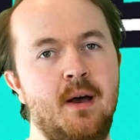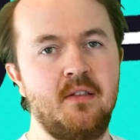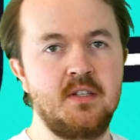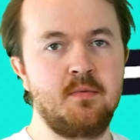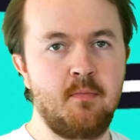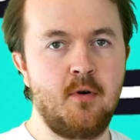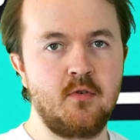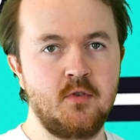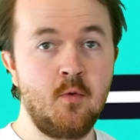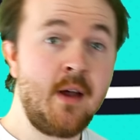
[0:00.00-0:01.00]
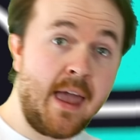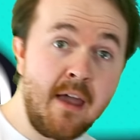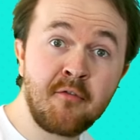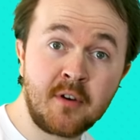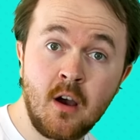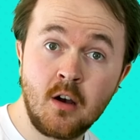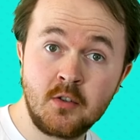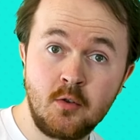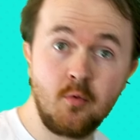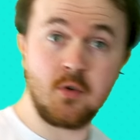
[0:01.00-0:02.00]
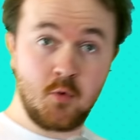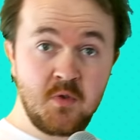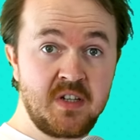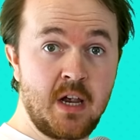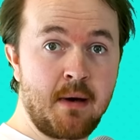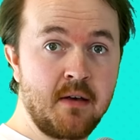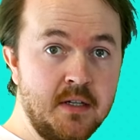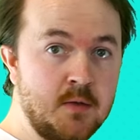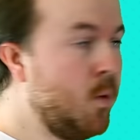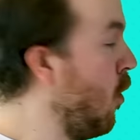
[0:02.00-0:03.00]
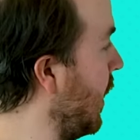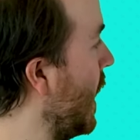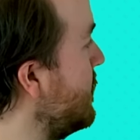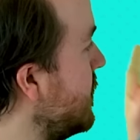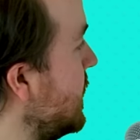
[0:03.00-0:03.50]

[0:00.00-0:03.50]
about this proposal, every article you see about this will claim that